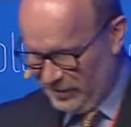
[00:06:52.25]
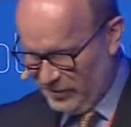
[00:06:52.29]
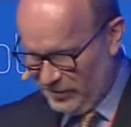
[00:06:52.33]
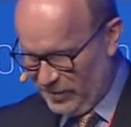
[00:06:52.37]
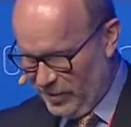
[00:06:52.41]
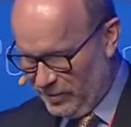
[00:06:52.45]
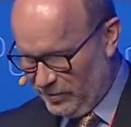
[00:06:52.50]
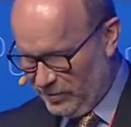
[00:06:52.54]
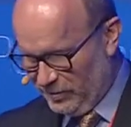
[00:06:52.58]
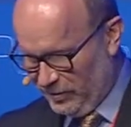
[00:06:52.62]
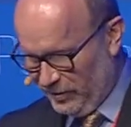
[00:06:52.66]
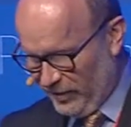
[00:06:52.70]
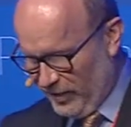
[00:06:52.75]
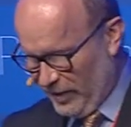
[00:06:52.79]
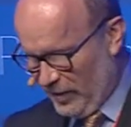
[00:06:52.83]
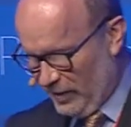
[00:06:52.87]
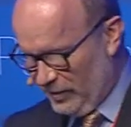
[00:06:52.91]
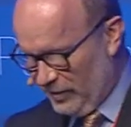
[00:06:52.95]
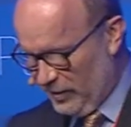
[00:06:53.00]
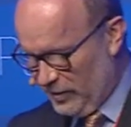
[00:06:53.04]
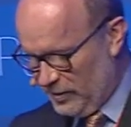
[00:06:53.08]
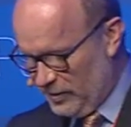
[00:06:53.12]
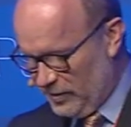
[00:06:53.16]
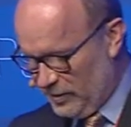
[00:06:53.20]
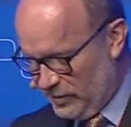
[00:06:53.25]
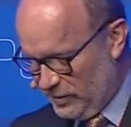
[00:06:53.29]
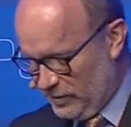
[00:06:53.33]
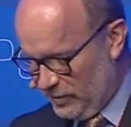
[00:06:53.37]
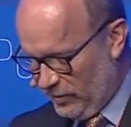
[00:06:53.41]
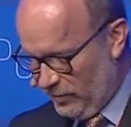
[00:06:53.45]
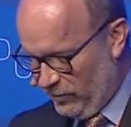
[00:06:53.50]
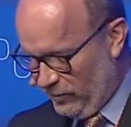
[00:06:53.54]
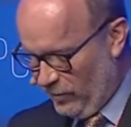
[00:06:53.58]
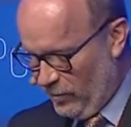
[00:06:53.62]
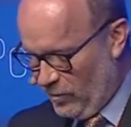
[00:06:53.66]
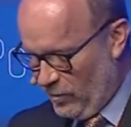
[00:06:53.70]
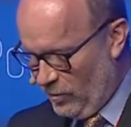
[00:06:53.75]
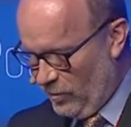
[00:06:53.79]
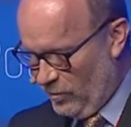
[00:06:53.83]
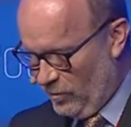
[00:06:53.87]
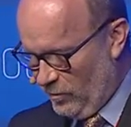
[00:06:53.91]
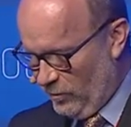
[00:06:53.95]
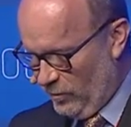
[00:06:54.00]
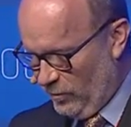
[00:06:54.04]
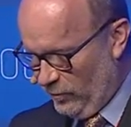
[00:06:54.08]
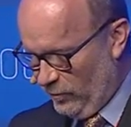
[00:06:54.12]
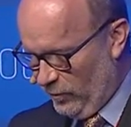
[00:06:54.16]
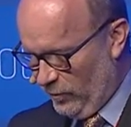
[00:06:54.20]
So this is for
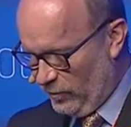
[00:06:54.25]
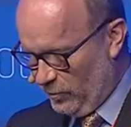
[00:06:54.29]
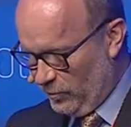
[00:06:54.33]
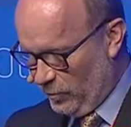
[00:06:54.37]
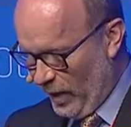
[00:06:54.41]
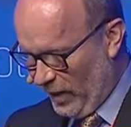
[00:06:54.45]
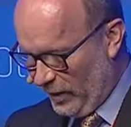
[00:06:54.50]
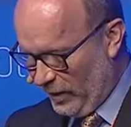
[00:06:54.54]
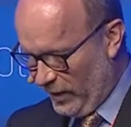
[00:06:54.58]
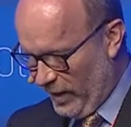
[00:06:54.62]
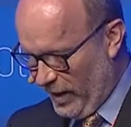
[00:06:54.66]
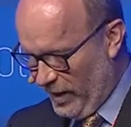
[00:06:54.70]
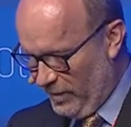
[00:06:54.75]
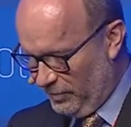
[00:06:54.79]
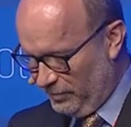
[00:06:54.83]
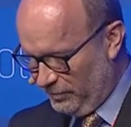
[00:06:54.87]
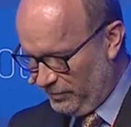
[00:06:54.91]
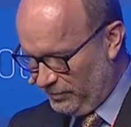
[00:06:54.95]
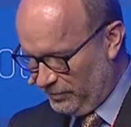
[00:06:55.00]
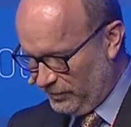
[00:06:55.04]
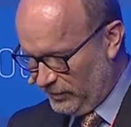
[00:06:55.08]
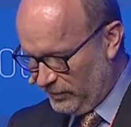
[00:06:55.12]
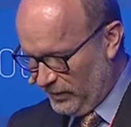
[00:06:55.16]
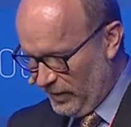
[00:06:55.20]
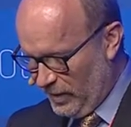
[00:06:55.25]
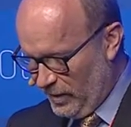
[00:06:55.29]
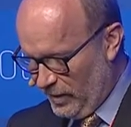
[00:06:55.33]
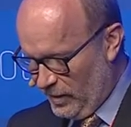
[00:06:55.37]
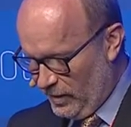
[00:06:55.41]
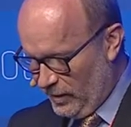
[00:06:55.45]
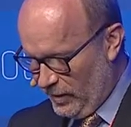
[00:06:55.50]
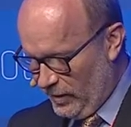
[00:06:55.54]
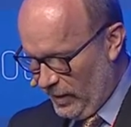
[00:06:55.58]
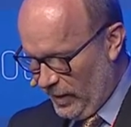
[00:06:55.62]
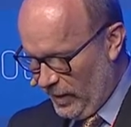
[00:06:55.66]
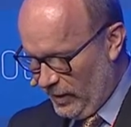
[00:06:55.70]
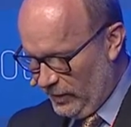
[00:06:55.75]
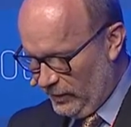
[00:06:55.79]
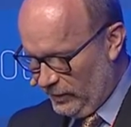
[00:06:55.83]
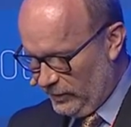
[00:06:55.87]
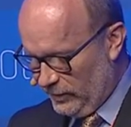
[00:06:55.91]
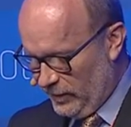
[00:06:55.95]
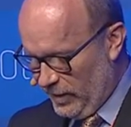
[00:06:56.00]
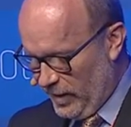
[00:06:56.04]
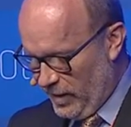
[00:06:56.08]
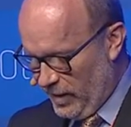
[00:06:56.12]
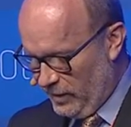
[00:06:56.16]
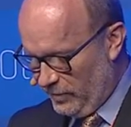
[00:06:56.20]
the welcome. And
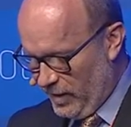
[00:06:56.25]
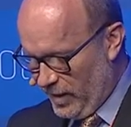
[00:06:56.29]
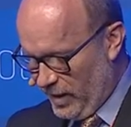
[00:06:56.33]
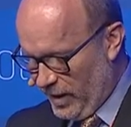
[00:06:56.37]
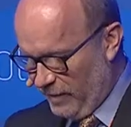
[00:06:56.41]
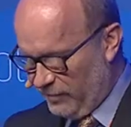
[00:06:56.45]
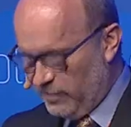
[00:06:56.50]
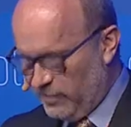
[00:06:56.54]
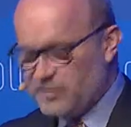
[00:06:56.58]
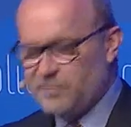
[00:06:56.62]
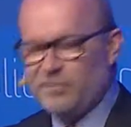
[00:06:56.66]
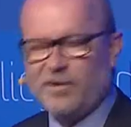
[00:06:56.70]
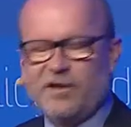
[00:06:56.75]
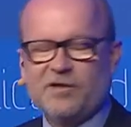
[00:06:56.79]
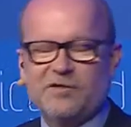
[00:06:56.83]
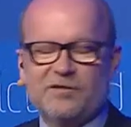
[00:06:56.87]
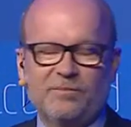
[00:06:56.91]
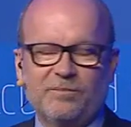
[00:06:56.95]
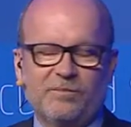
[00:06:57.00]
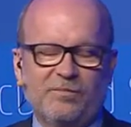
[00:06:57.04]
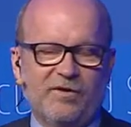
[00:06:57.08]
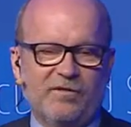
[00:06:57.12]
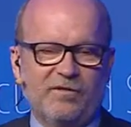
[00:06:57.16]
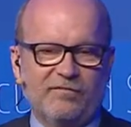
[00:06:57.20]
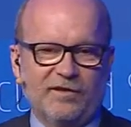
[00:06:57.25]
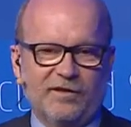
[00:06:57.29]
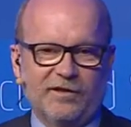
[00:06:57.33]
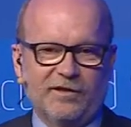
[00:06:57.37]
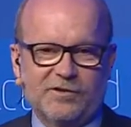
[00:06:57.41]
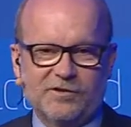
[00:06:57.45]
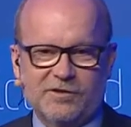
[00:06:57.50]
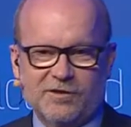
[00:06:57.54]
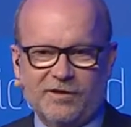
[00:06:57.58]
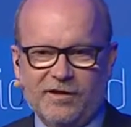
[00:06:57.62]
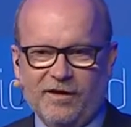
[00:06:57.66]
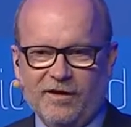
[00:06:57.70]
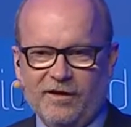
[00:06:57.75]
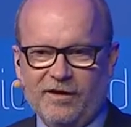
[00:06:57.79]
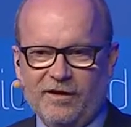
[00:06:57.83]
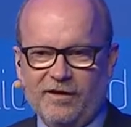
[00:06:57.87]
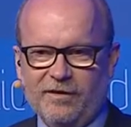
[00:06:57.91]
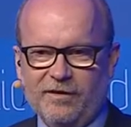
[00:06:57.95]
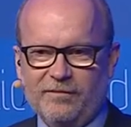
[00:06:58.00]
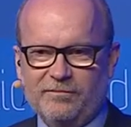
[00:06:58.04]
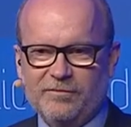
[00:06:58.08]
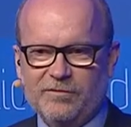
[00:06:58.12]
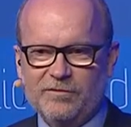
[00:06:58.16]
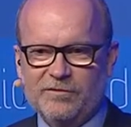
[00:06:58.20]
now I have a special privilege
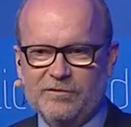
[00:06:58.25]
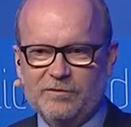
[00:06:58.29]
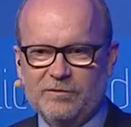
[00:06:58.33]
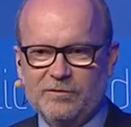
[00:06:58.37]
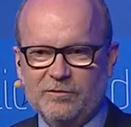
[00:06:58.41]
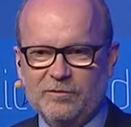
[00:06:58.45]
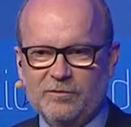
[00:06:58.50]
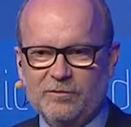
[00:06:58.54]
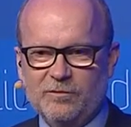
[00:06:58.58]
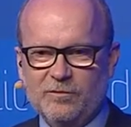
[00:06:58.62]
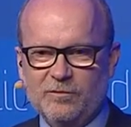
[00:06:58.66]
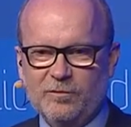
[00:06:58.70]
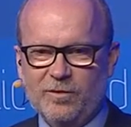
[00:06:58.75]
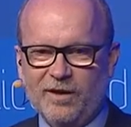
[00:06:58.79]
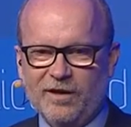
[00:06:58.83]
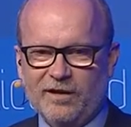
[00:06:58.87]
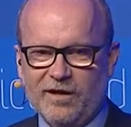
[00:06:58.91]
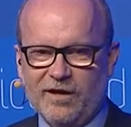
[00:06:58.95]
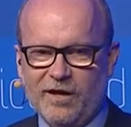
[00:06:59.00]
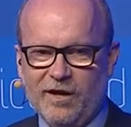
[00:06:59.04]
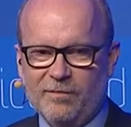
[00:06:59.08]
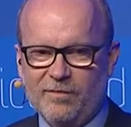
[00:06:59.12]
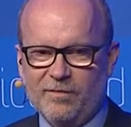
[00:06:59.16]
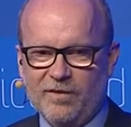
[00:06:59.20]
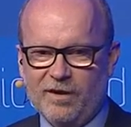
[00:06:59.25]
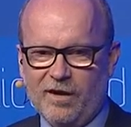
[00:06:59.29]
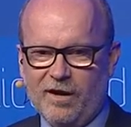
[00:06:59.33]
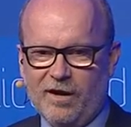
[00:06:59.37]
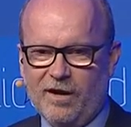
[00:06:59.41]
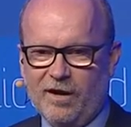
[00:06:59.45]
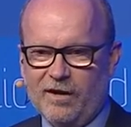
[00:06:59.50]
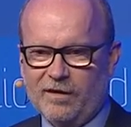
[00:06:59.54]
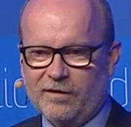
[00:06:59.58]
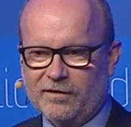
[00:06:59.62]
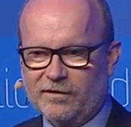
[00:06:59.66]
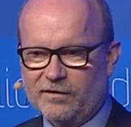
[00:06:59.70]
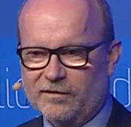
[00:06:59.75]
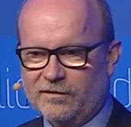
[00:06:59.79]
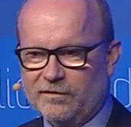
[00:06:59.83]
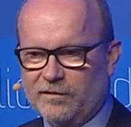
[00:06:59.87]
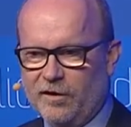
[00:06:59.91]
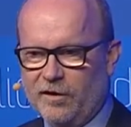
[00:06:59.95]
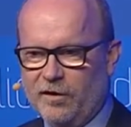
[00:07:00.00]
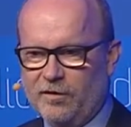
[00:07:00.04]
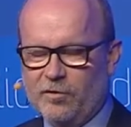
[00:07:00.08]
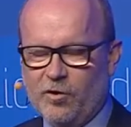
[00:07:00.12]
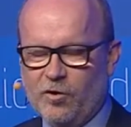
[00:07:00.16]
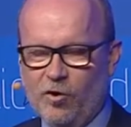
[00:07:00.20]
to welcome our
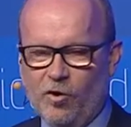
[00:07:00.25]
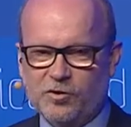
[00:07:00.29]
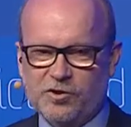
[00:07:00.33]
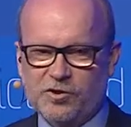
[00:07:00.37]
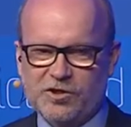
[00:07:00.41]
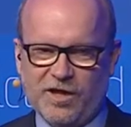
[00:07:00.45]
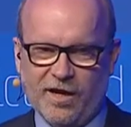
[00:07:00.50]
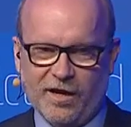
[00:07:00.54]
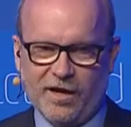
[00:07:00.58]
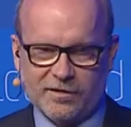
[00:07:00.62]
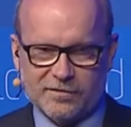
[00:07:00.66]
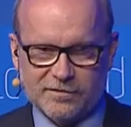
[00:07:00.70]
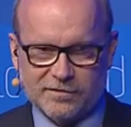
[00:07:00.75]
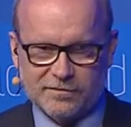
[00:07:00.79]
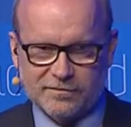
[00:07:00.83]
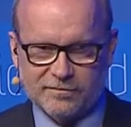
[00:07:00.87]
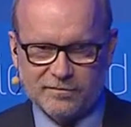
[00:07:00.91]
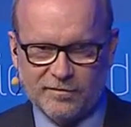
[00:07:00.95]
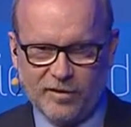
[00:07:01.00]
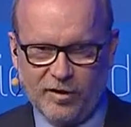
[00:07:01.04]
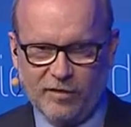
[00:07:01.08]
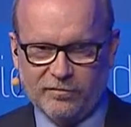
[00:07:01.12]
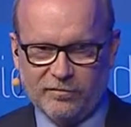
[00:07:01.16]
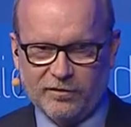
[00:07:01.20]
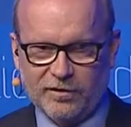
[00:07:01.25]
co-chairs of